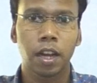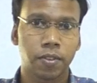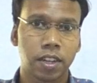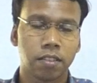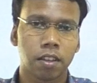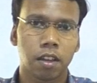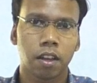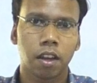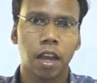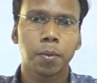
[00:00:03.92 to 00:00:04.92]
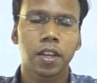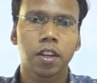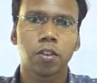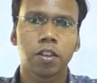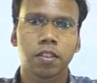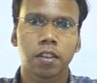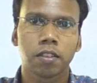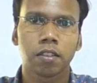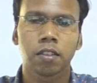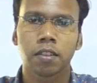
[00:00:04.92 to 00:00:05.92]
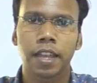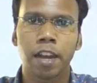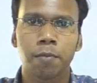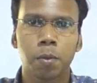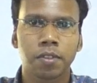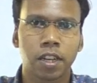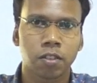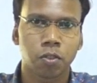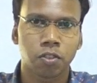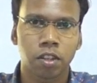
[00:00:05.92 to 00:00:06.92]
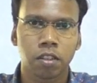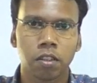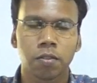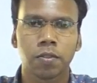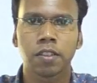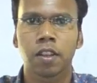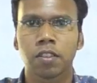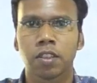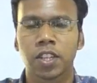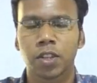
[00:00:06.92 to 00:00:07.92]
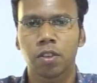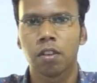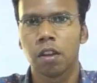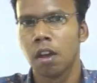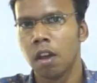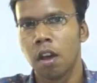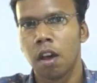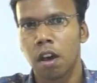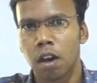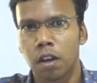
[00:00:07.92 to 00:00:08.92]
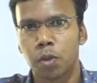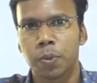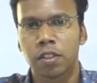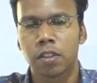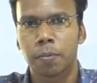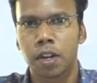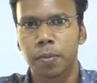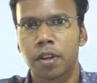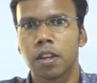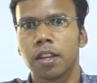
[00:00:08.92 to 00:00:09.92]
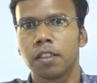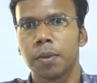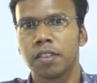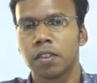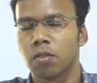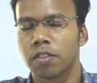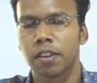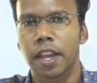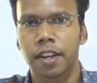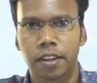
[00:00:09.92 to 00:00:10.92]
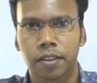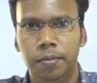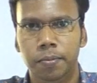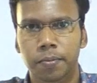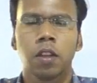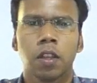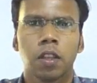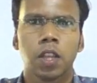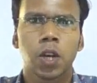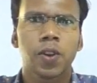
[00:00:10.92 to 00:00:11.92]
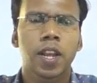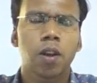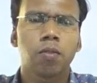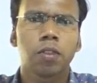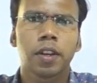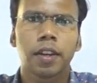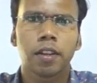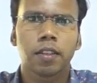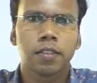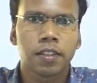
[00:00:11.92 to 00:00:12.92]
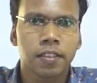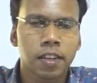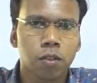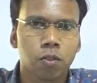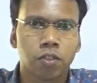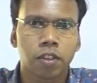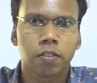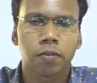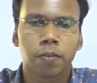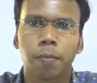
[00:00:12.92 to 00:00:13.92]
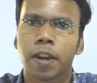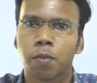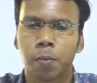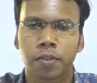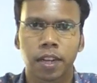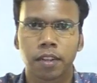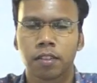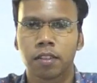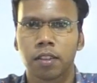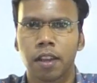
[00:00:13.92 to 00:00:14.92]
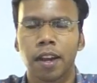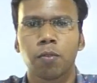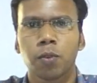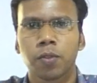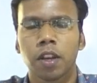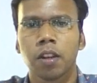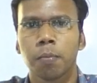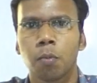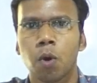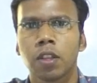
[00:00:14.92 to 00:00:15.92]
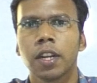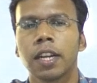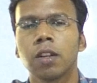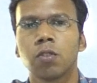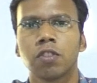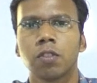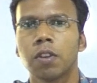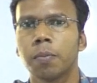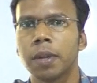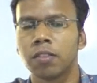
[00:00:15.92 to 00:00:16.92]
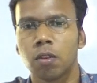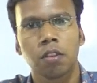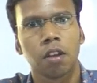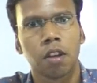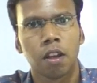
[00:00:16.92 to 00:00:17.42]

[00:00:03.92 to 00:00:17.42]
Hi friends, I am here to discuss the environmental science question which is asked in your UPSC preliminary examination 2019. There were around 16 questions from environmental science, and out of that more than 10 questions were based on